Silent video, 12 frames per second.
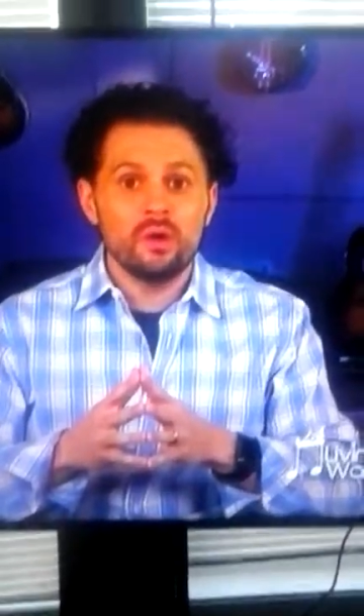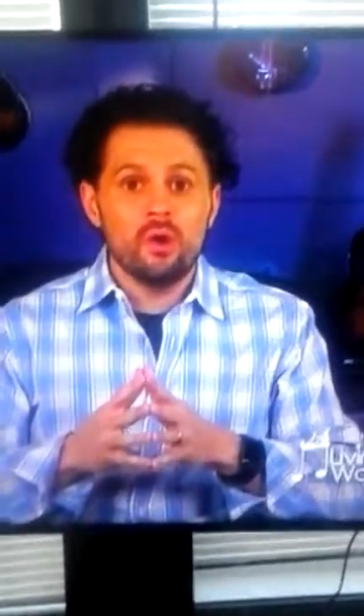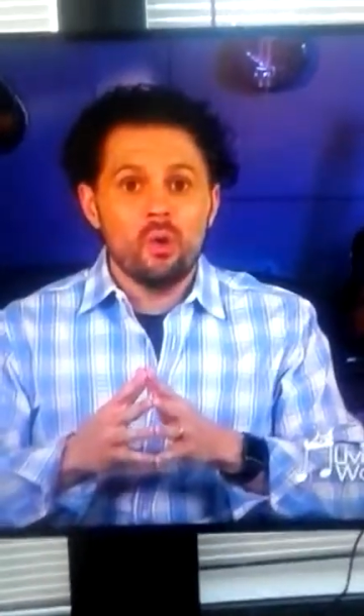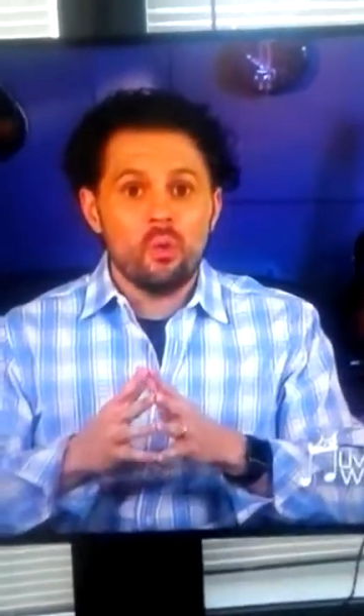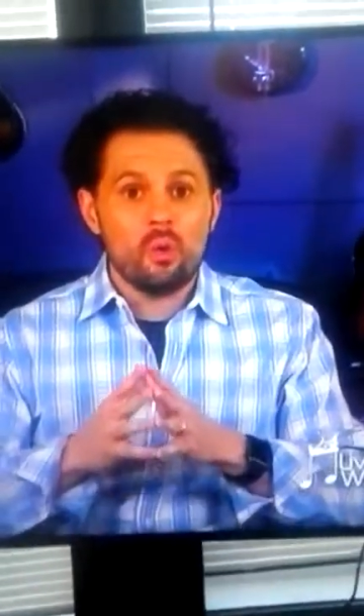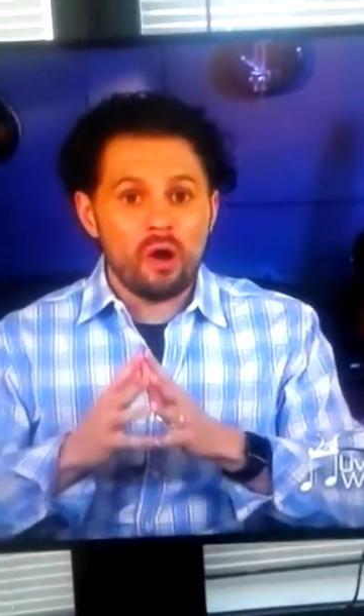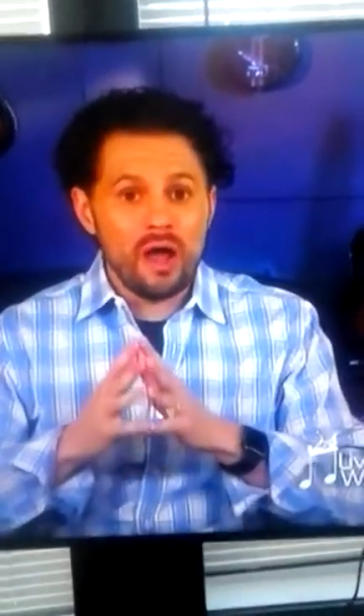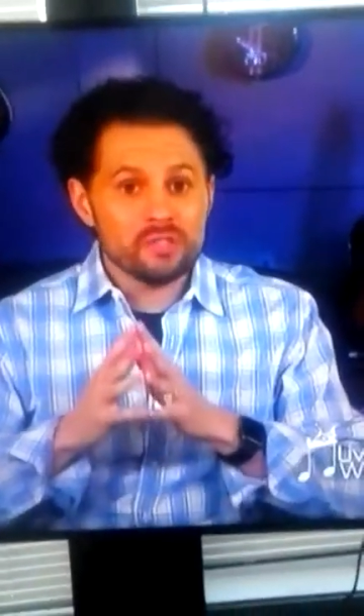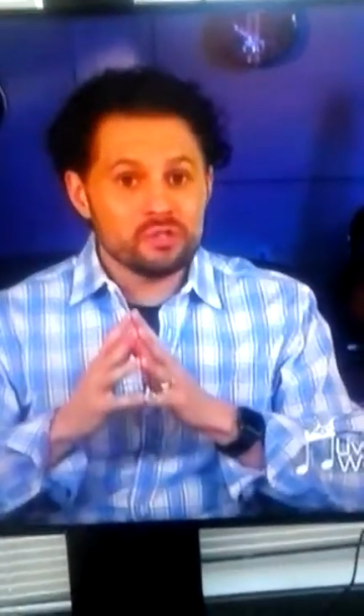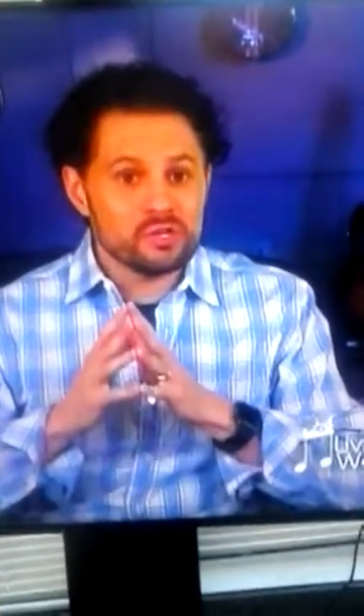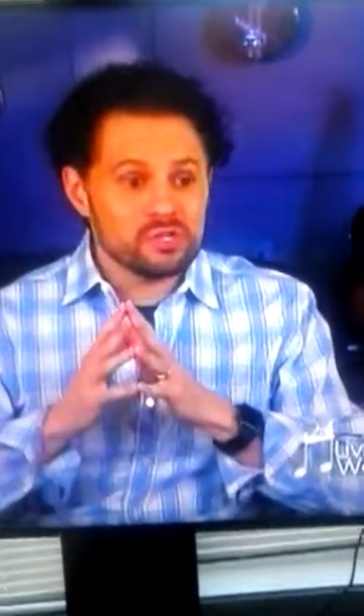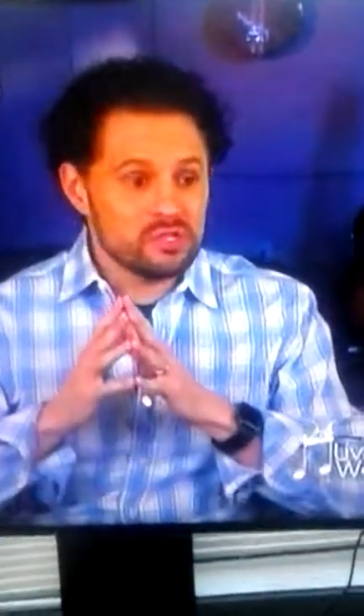where I
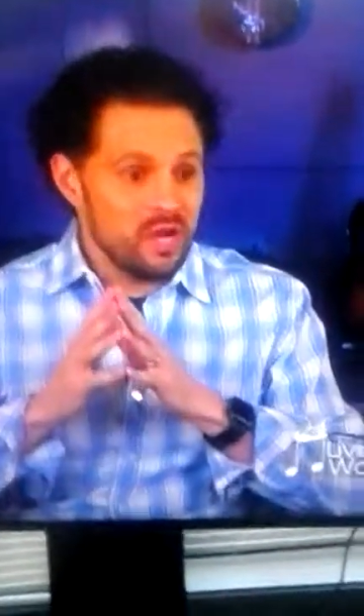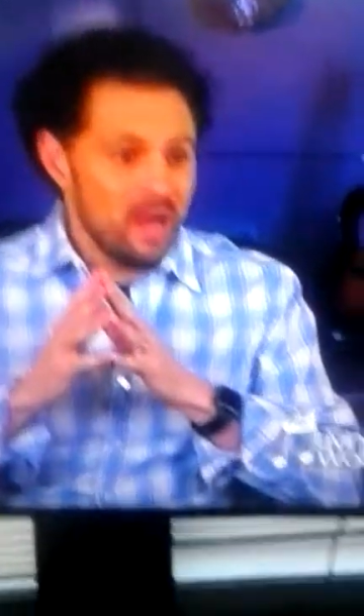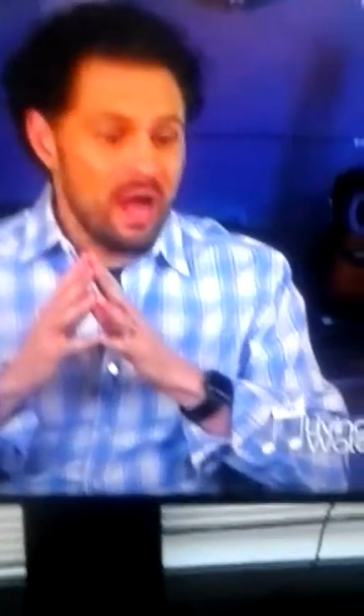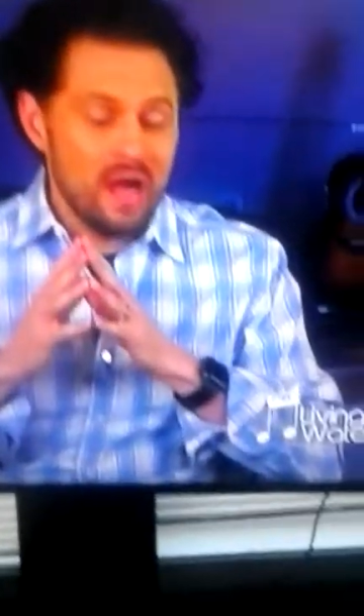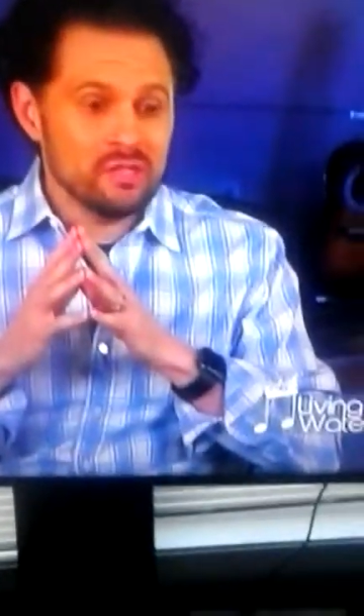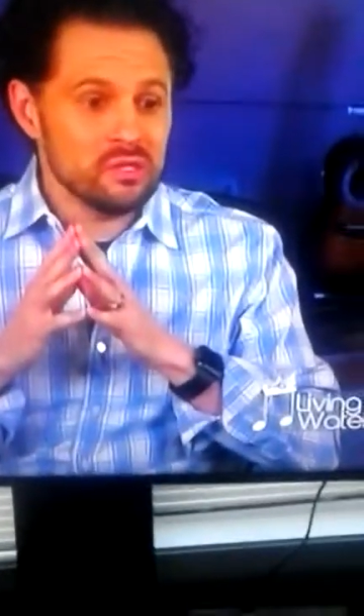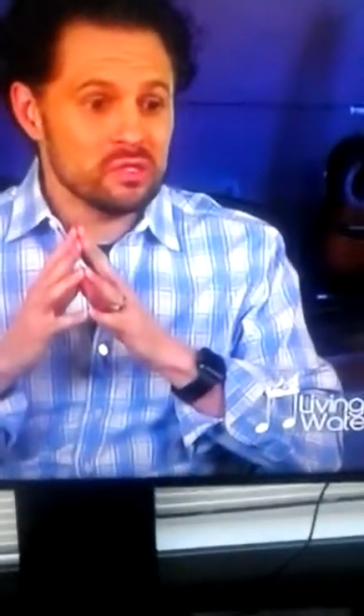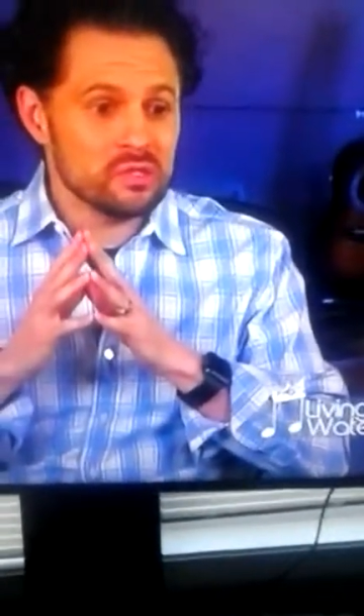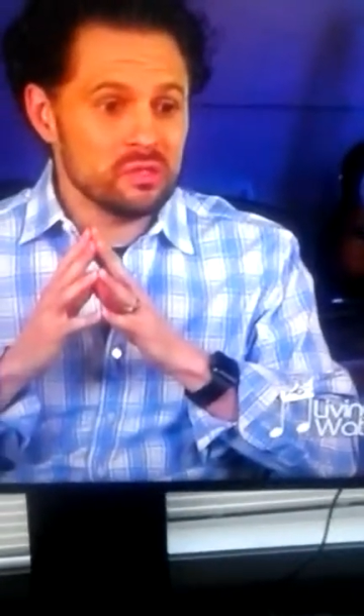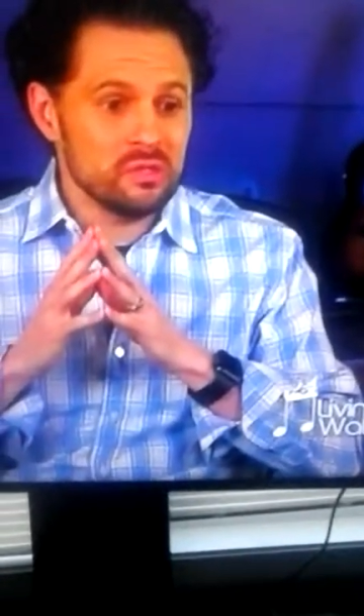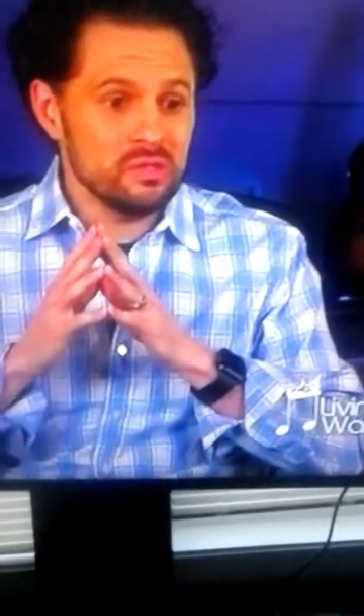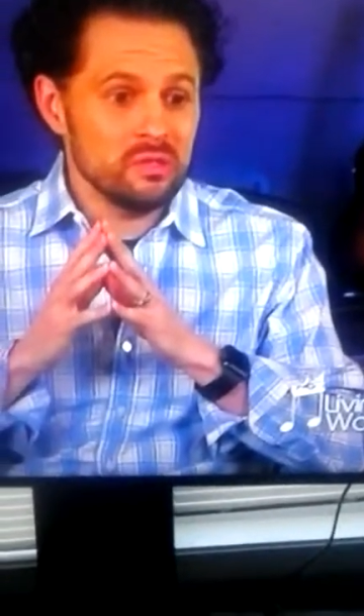just, I just
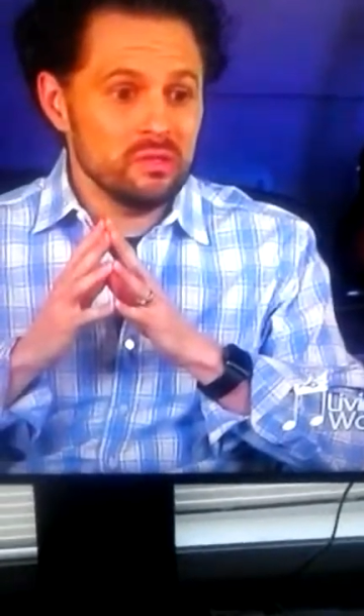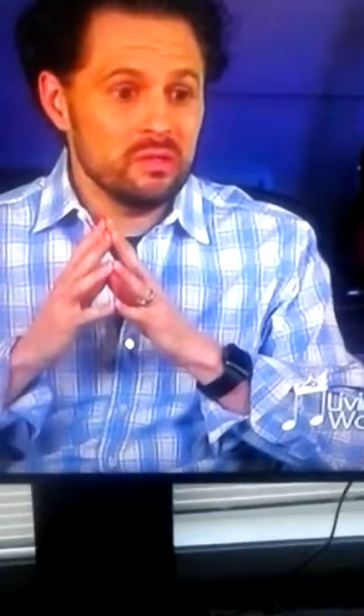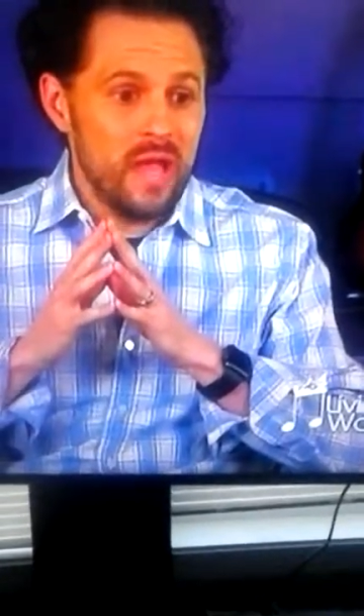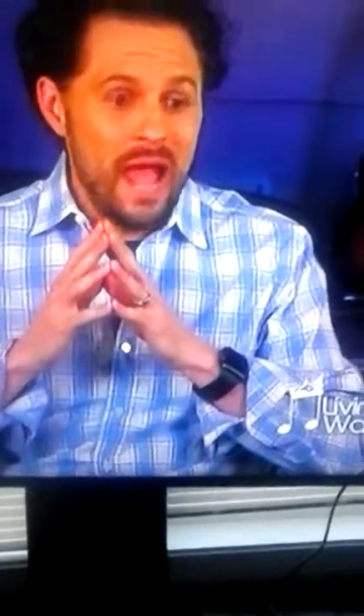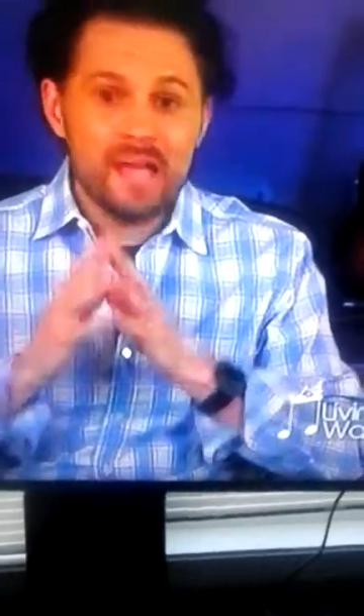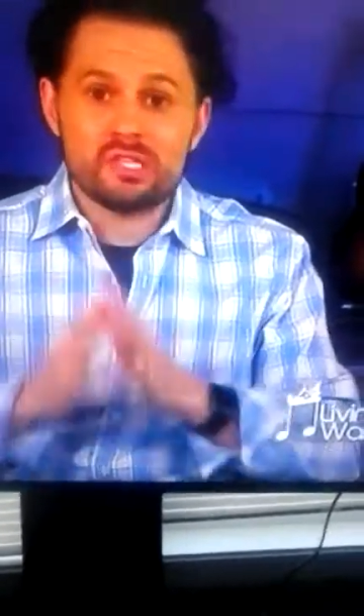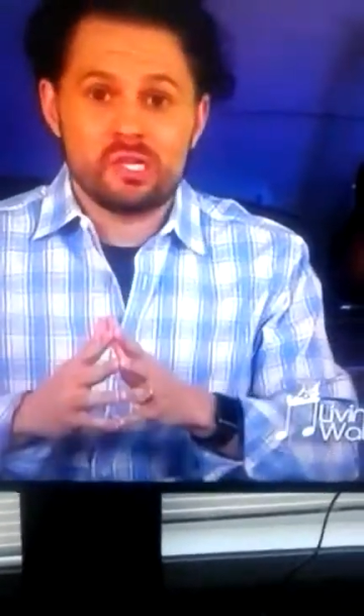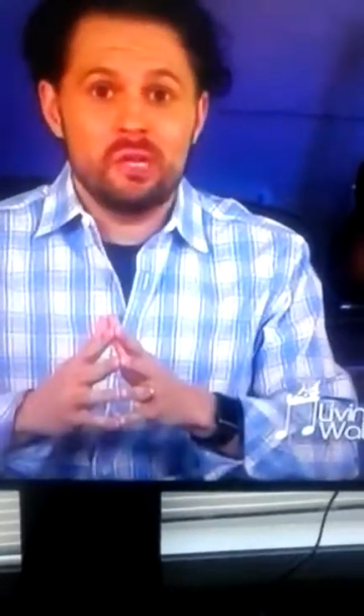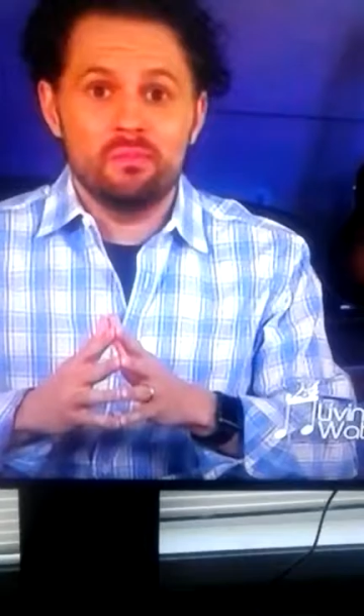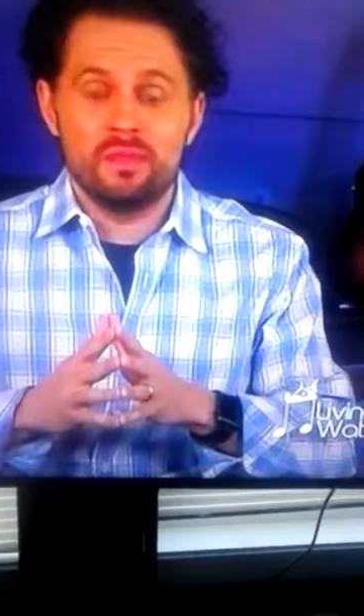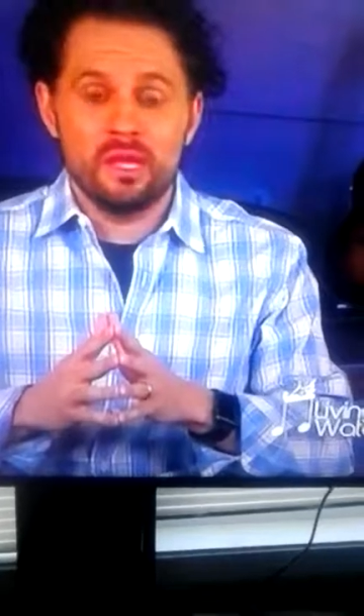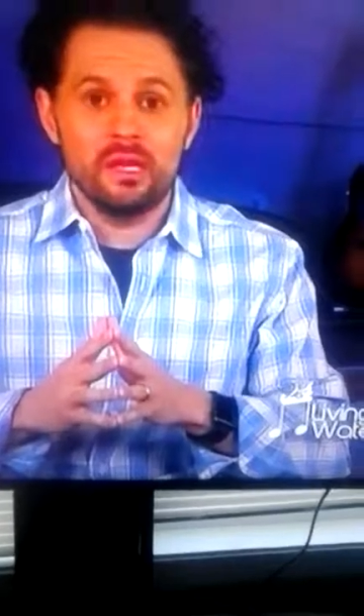ask Him
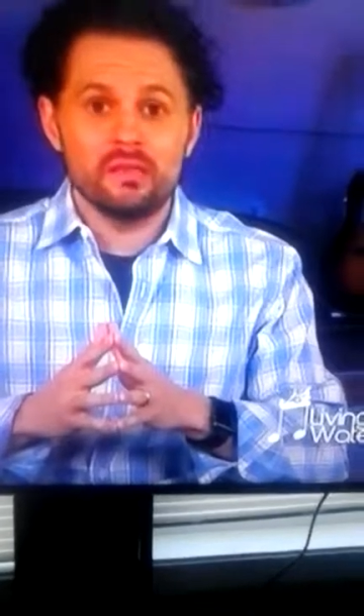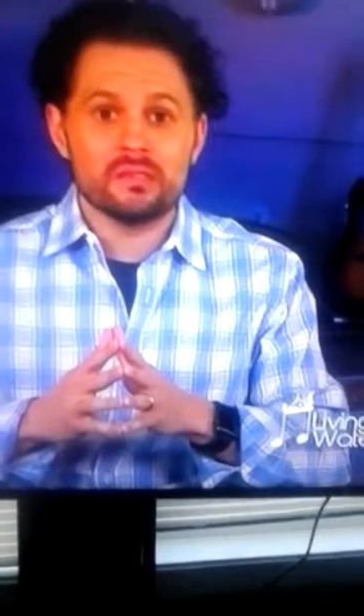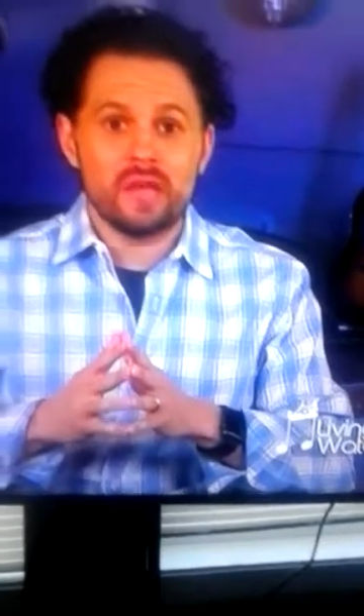things.